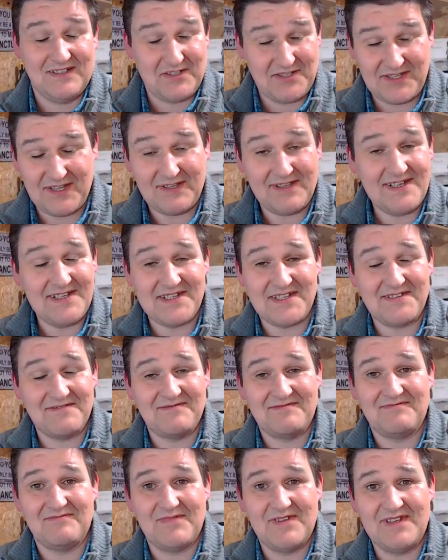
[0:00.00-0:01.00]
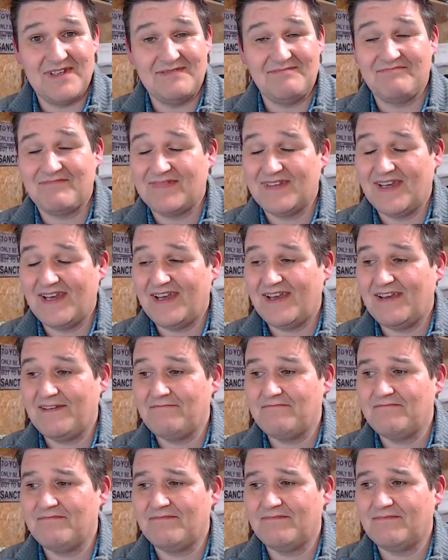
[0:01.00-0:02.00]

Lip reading: is. Other